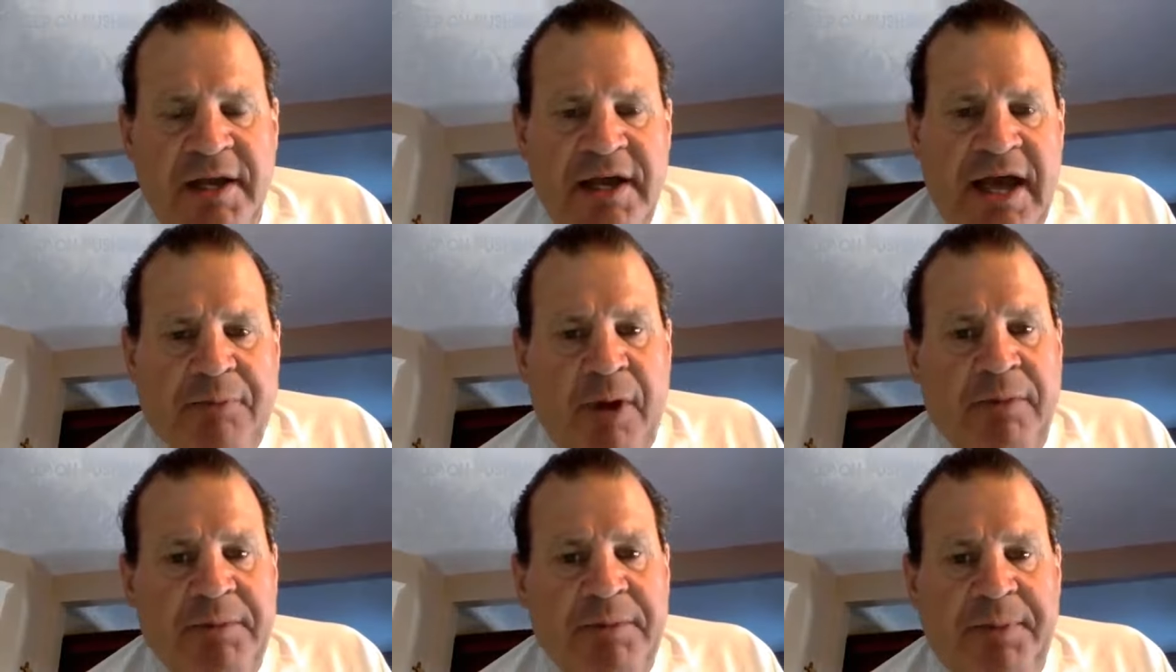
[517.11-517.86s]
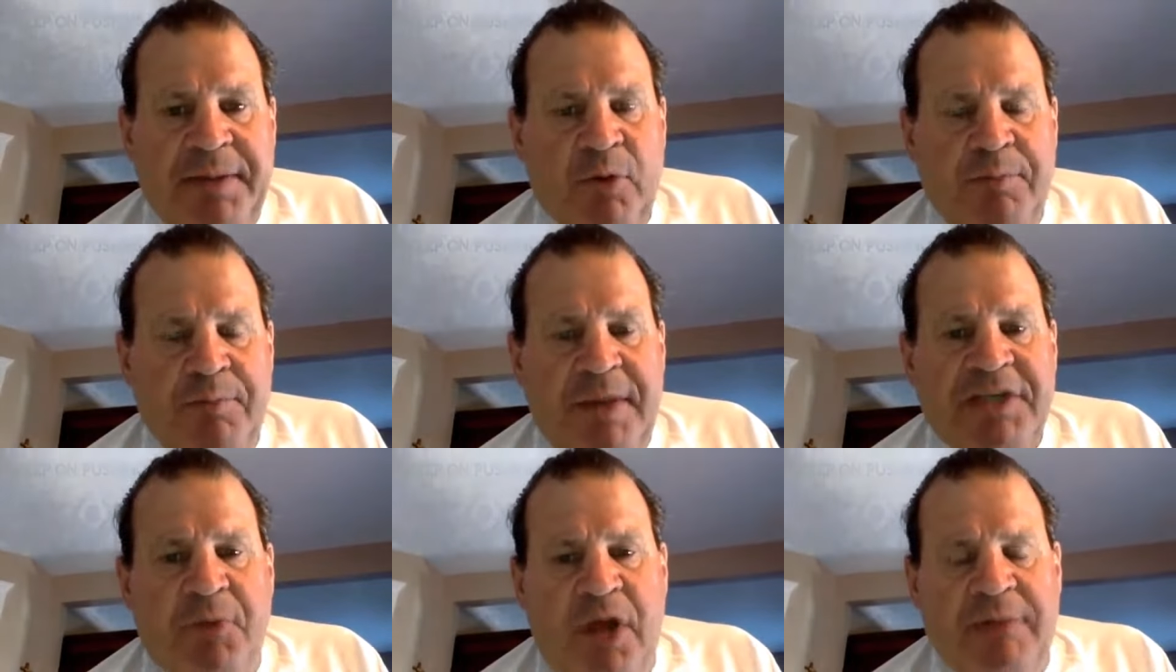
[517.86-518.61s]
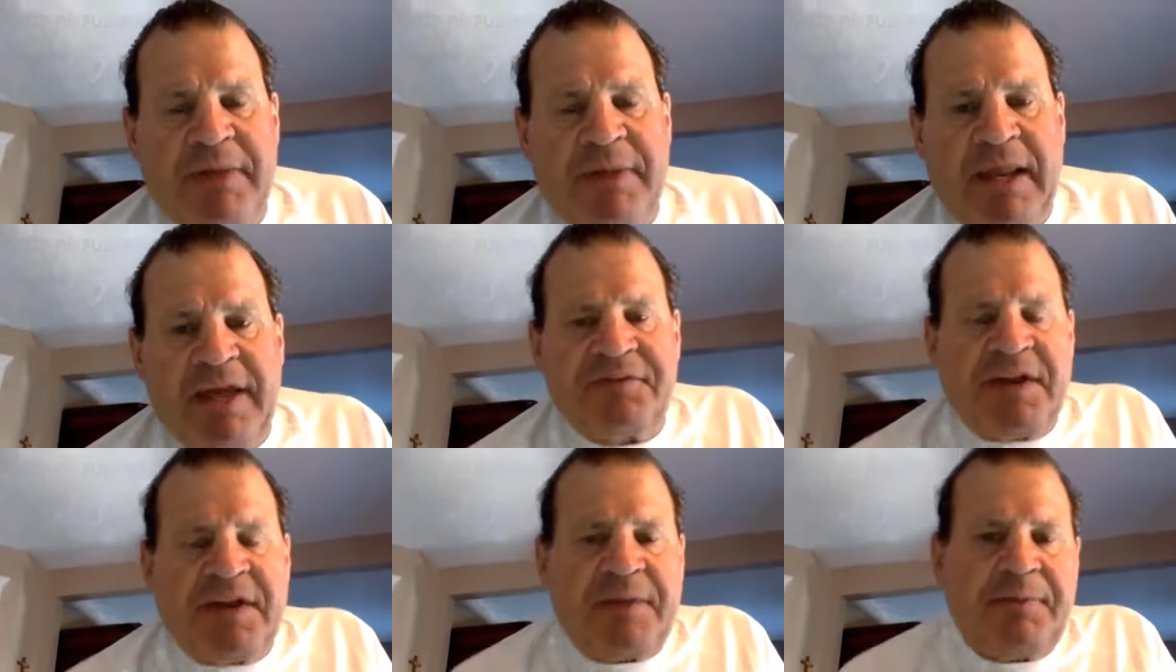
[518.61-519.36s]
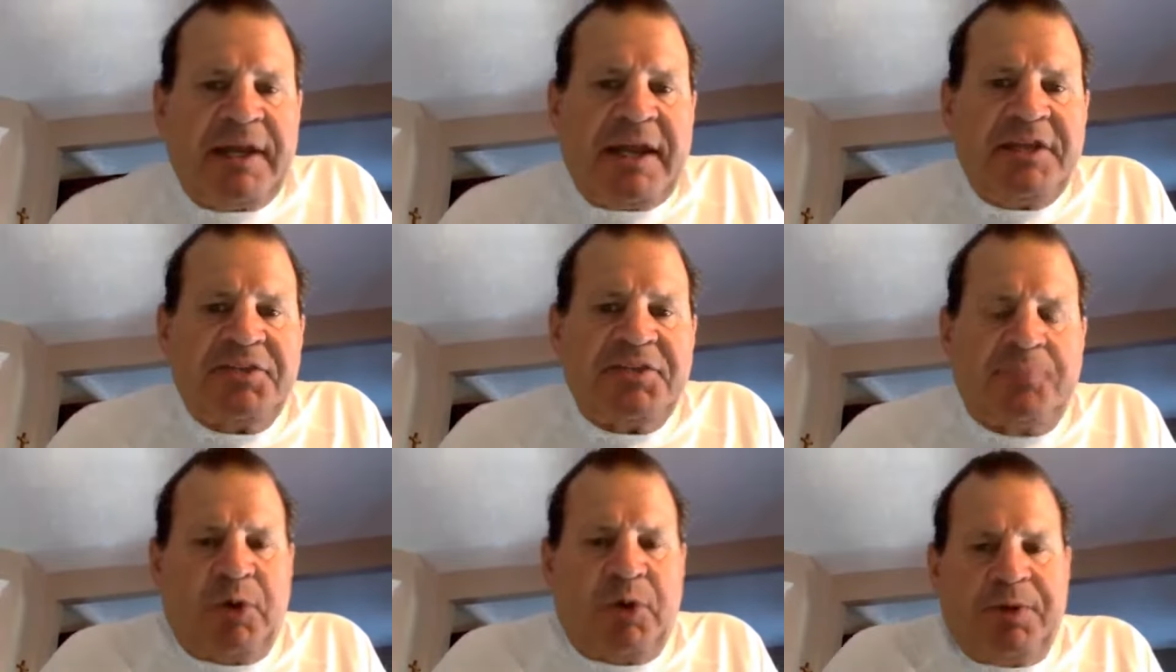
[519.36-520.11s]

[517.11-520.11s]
I probably played more baseball in my life than I played any sport.